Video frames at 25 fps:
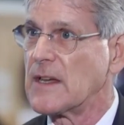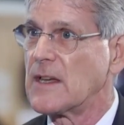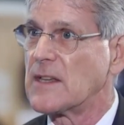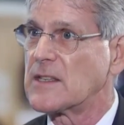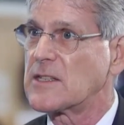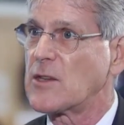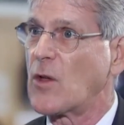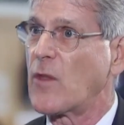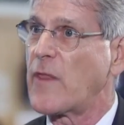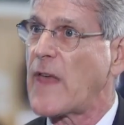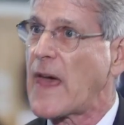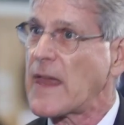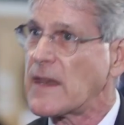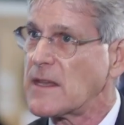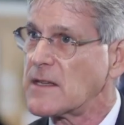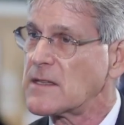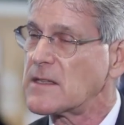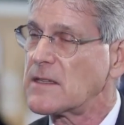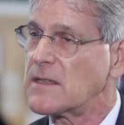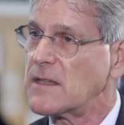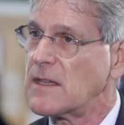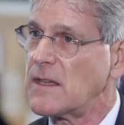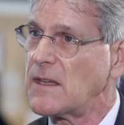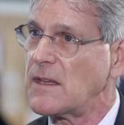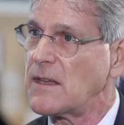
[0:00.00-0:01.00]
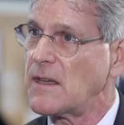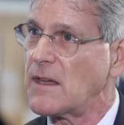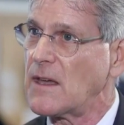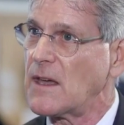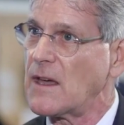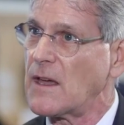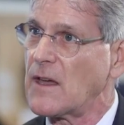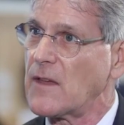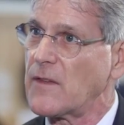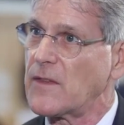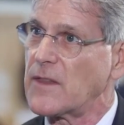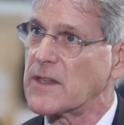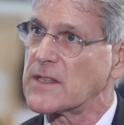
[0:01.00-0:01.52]
So that is
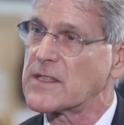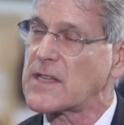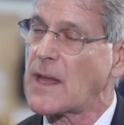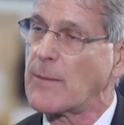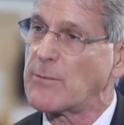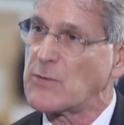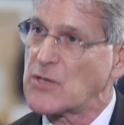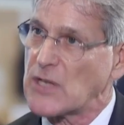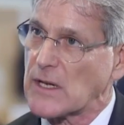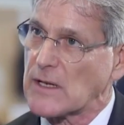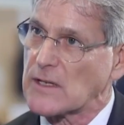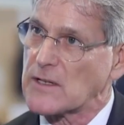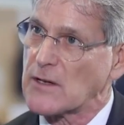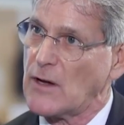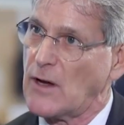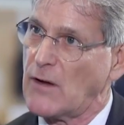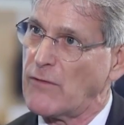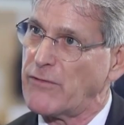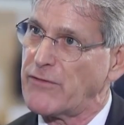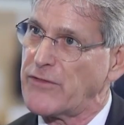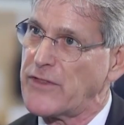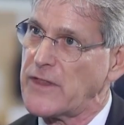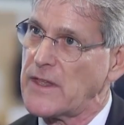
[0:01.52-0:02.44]
the subject of